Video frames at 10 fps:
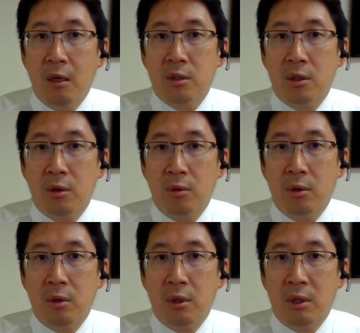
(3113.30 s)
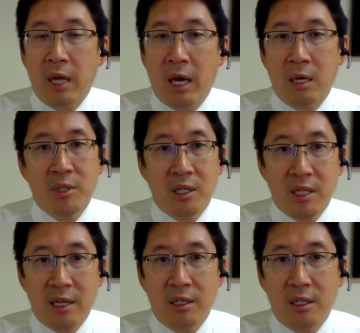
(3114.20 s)
so anonymous
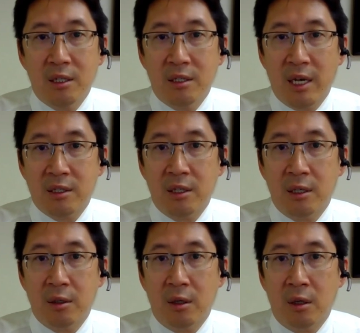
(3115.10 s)
attendee is asking